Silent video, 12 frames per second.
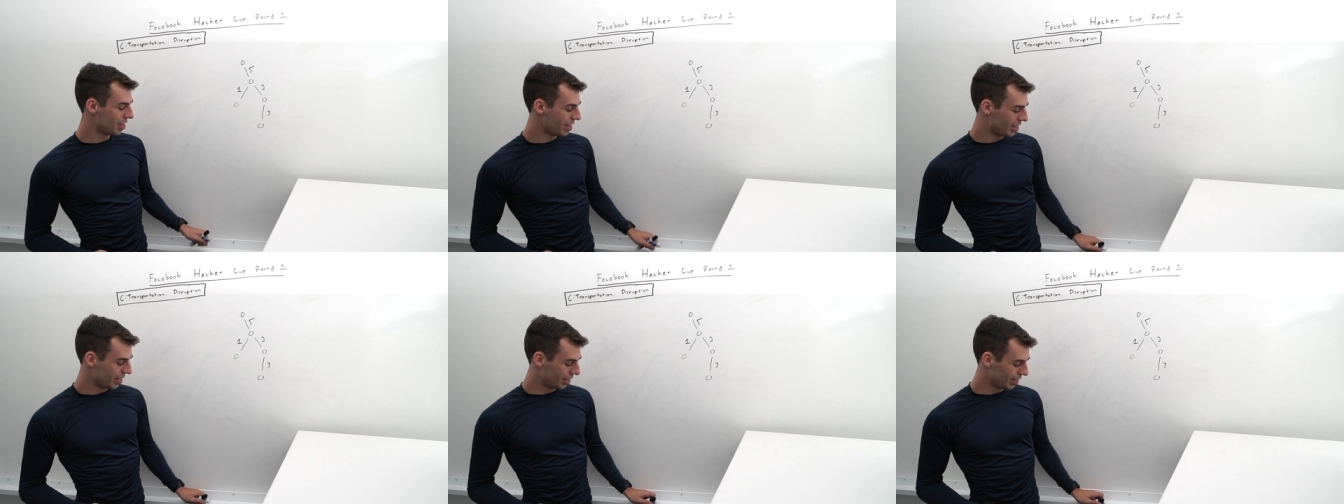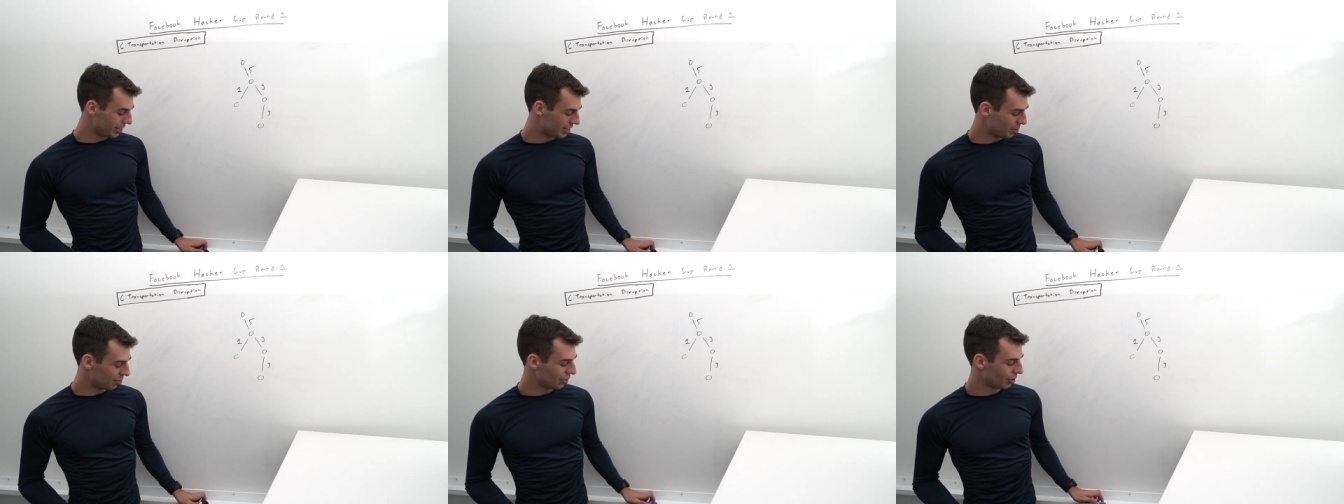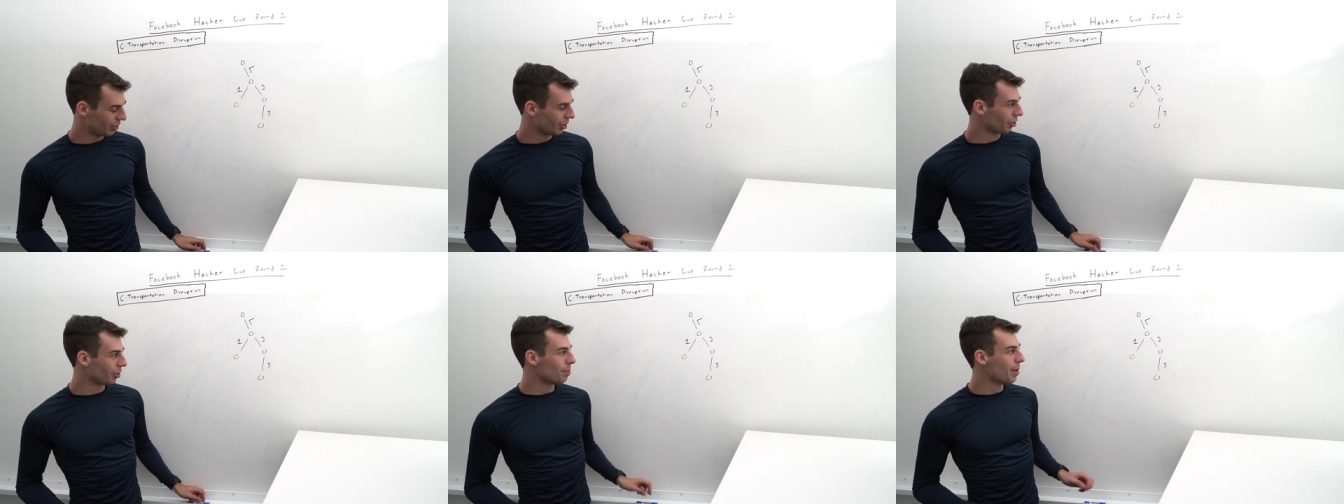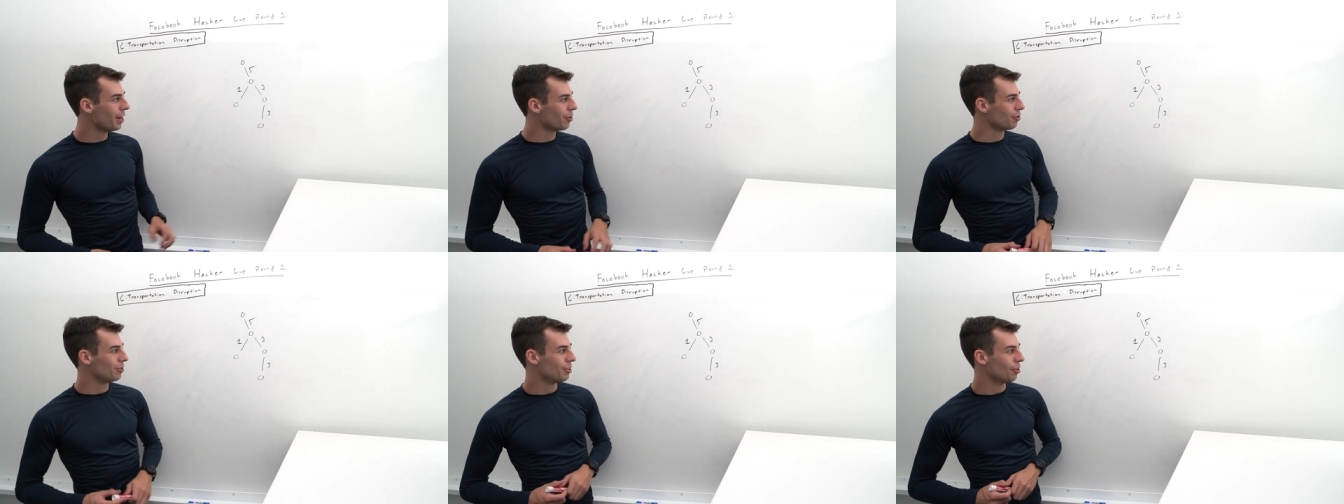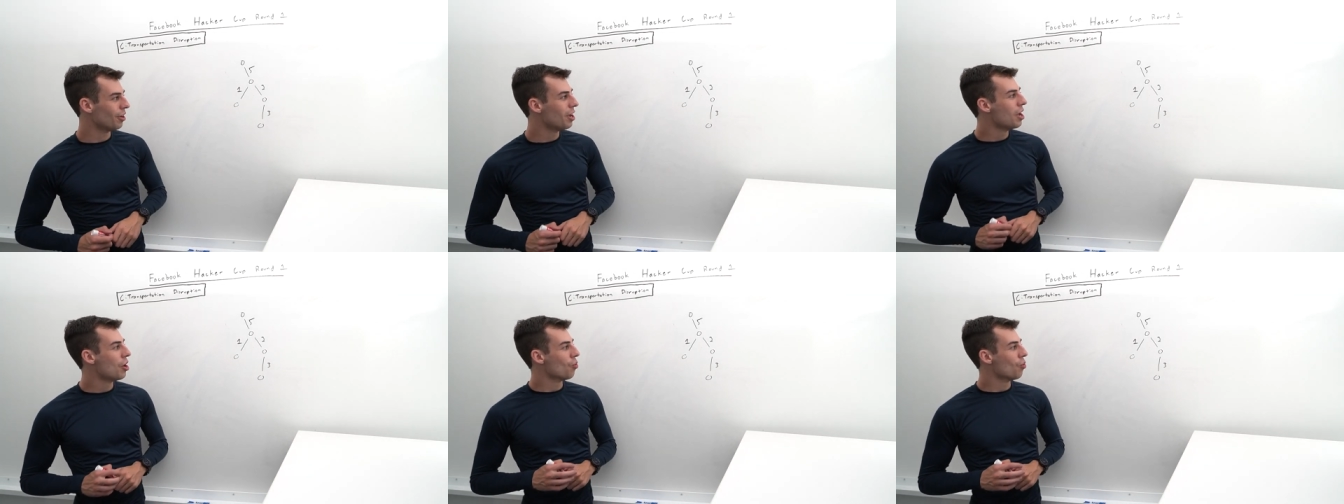uh, some of our, our competitors here,